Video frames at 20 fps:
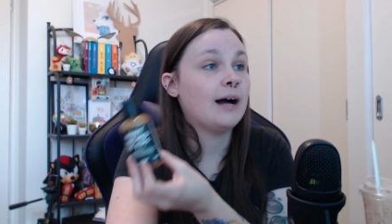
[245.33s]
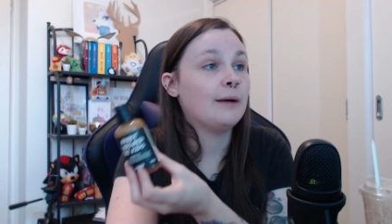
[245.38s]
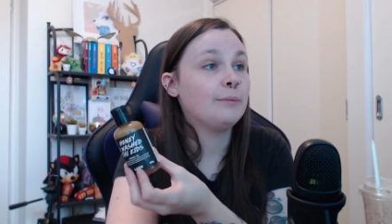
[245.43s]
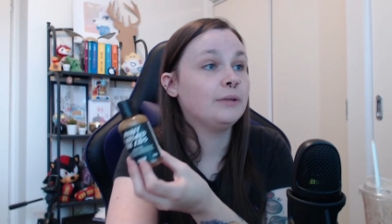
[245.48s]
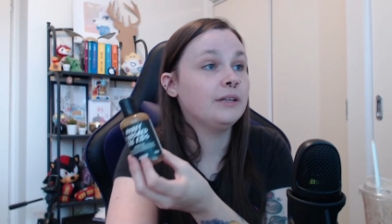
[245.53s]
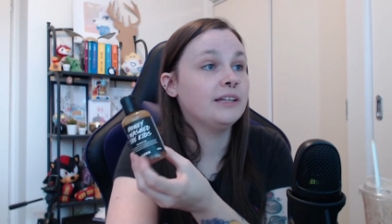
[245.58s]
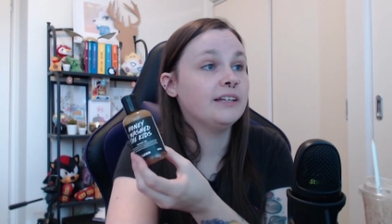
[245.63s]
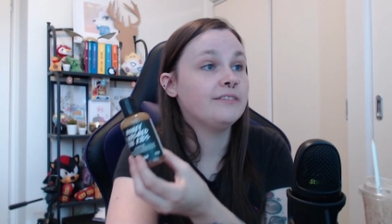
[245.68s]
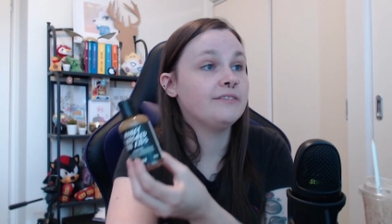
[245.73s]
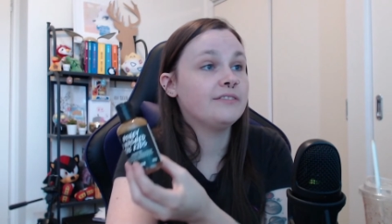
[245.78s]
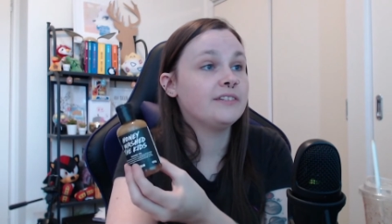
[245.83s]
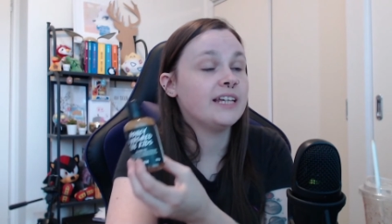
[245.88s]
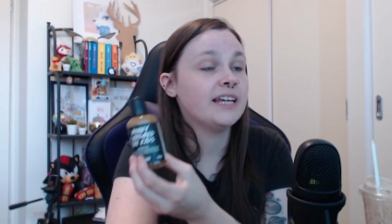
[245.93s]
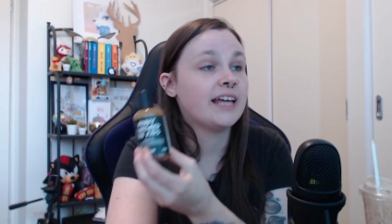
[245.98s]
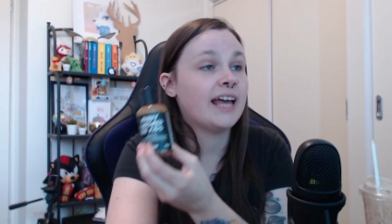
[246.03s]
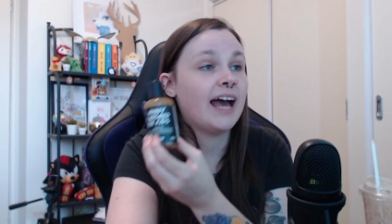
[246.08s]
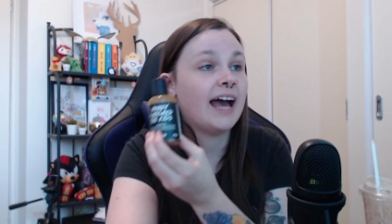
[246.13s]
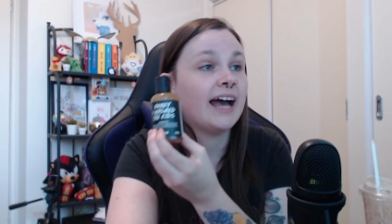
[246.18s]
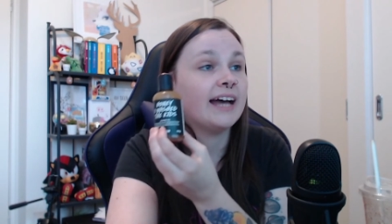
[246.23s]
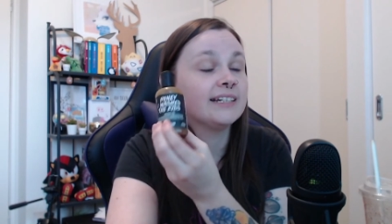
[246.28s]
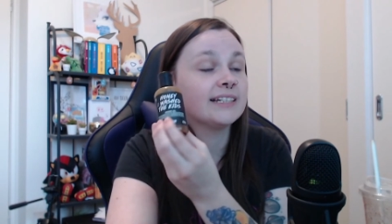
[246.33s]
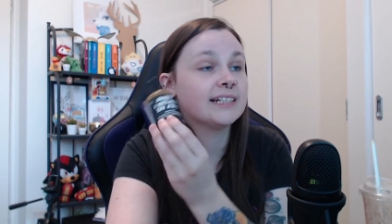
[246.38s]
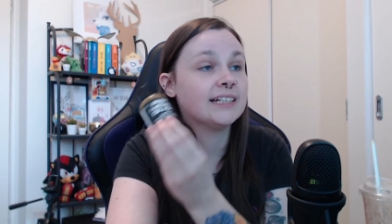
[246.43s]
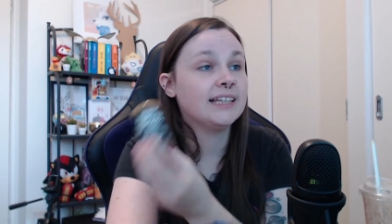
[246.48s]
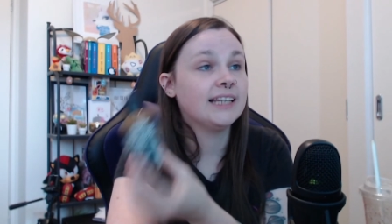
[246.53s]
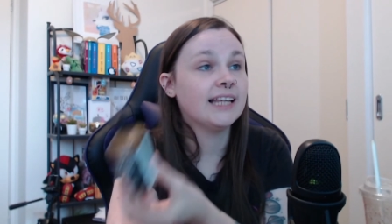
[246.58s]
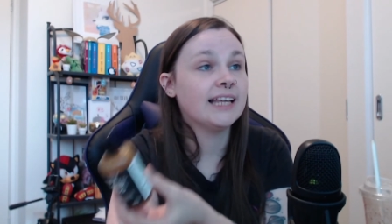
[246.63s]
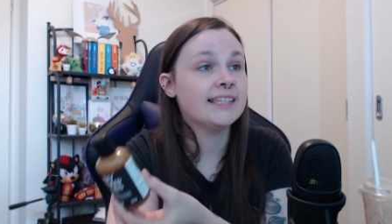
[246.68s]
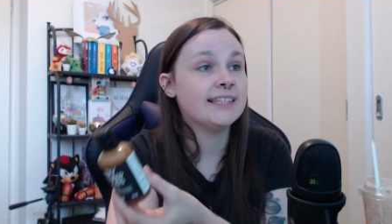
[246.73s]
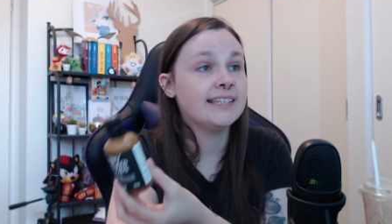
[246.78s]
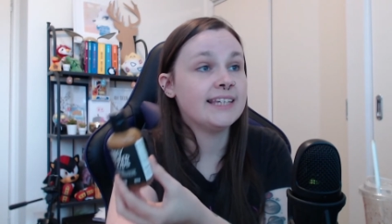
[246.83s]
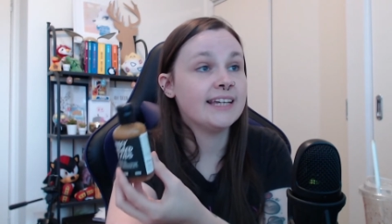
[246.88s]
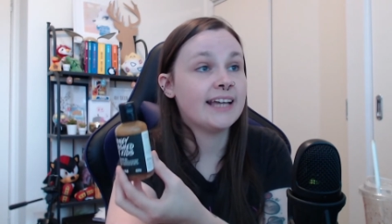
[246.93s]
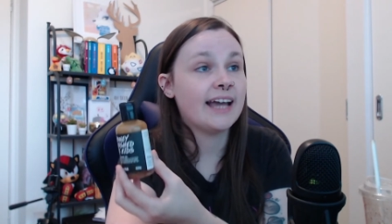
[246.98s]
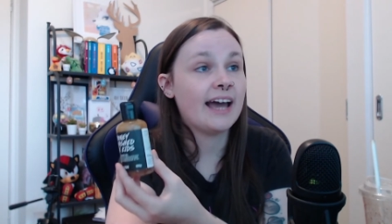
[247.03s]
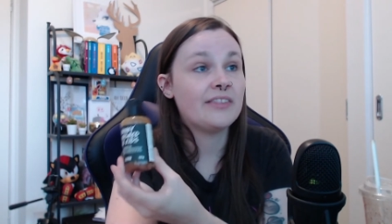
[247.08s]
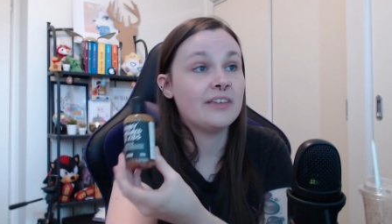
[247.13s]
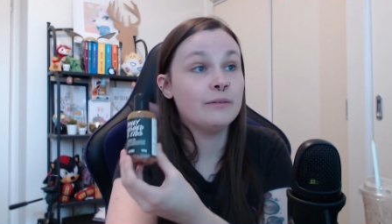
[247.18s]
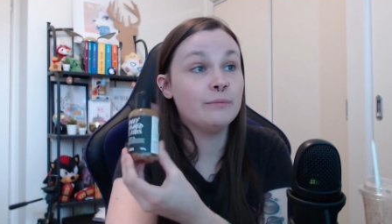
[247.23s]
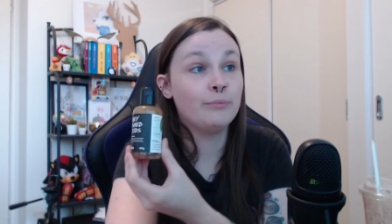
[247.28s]
uplifting, and cleansing,
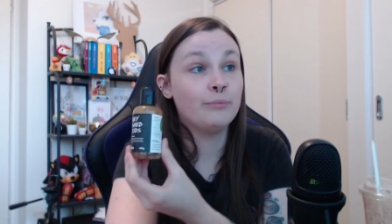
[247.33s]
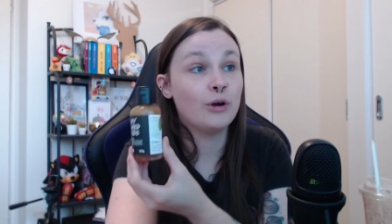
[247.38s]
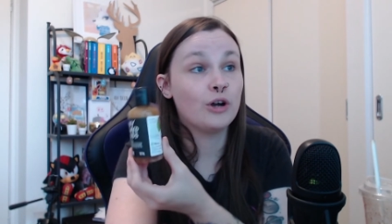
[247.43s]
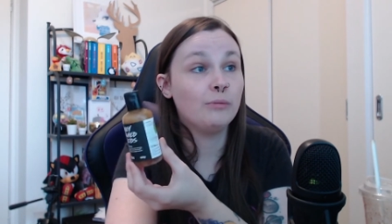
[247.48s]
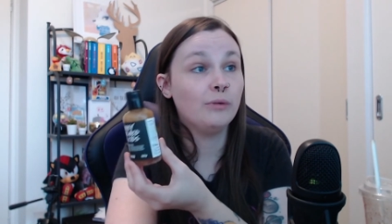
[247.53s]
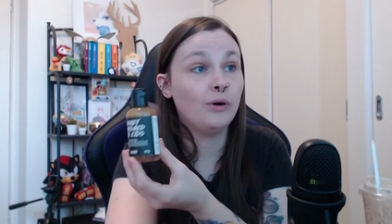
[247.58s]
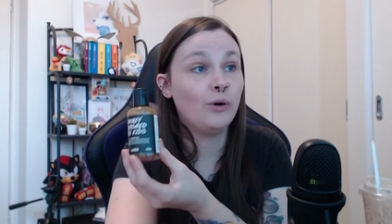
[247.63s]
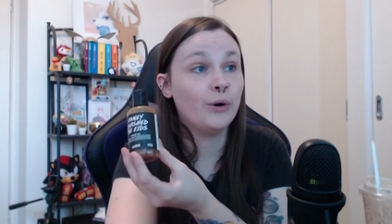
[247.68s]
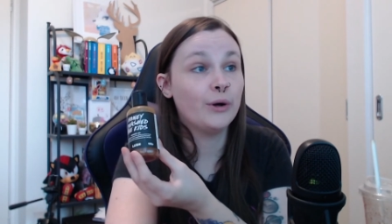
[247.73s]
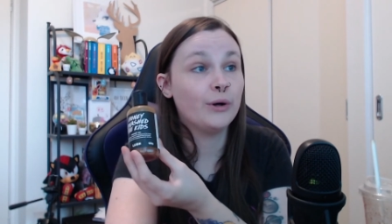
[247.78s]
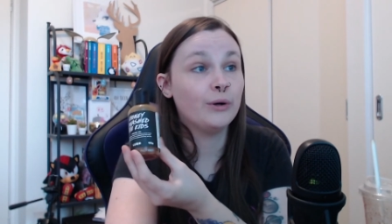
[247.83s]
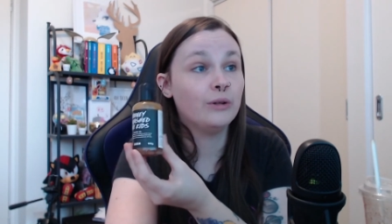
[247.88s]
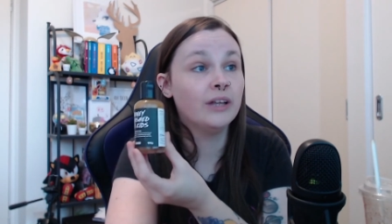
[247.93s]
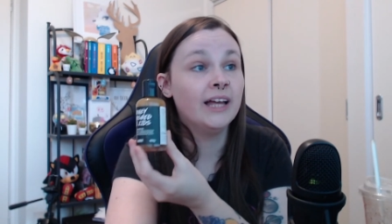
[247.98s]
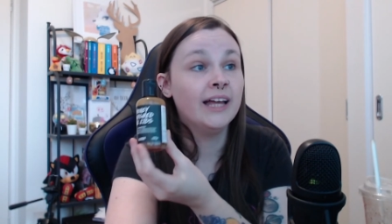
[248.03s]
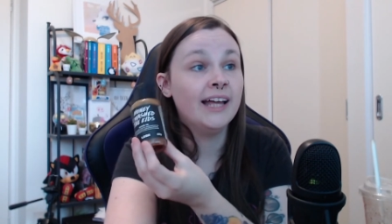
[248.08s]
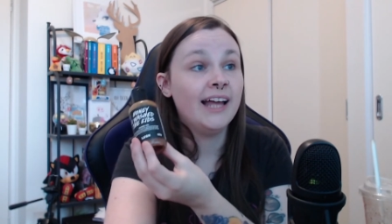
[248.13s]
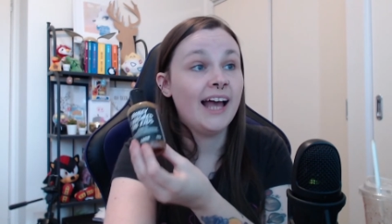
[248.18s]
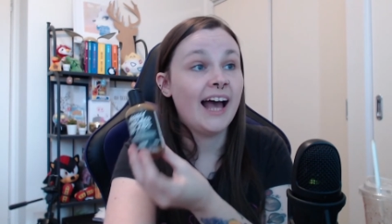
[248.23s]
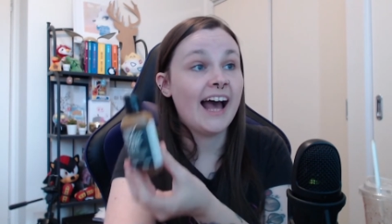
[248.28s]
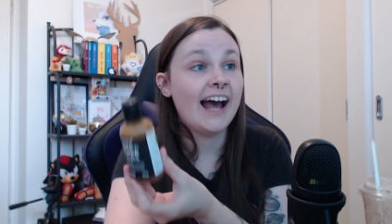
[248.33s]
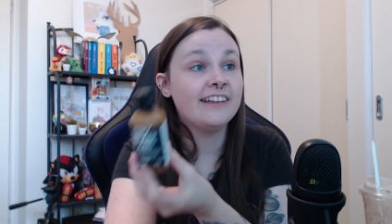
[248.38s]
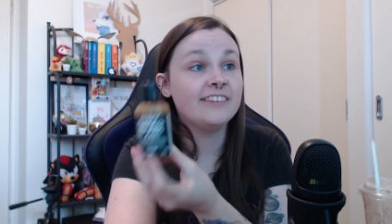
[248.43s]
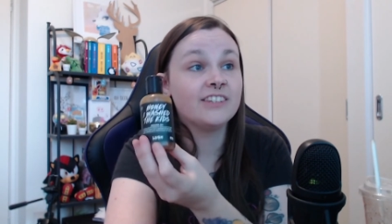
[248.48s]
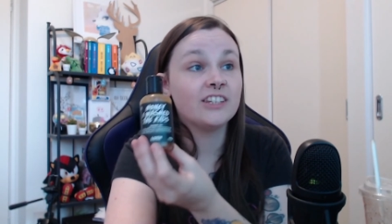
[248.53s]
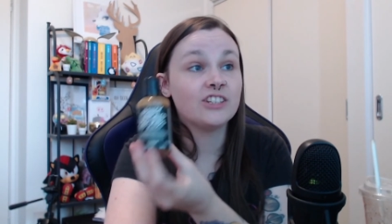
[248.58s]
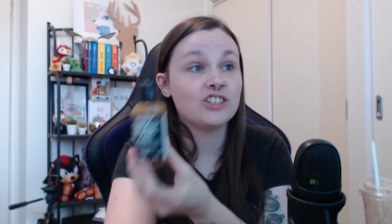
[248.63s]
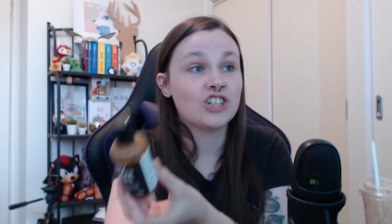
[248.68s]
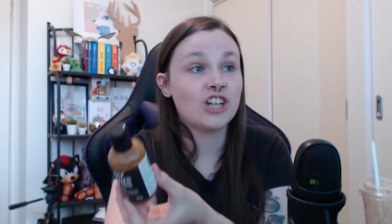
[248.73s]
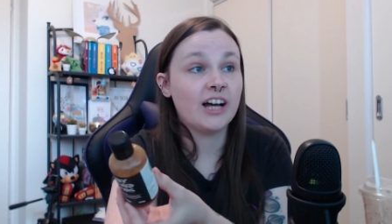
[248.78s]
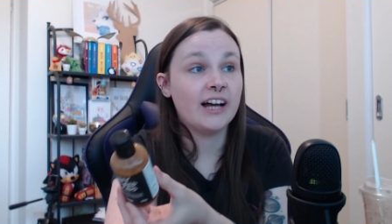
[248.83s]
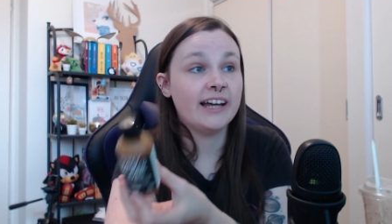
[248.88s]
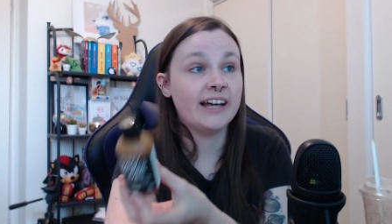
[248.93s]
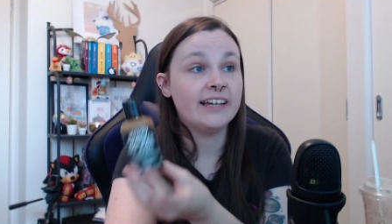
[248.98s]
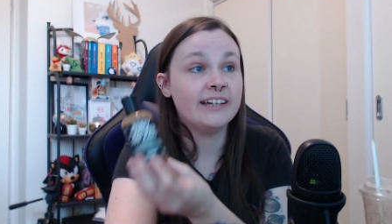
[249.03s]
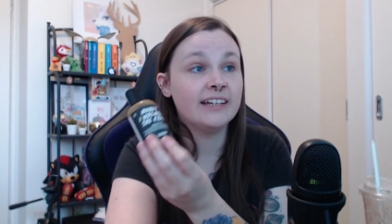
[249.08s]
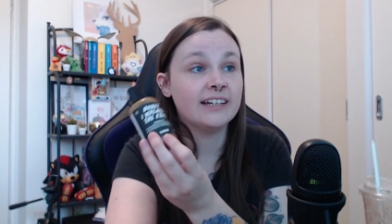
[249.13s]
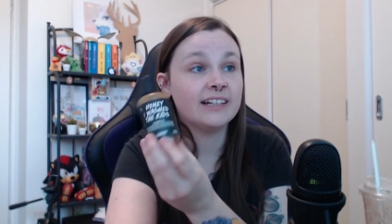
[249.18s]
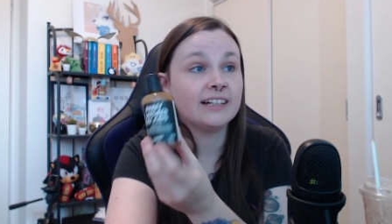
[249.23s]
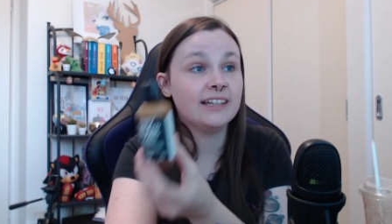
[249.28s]
and then bergamot oil adds shine,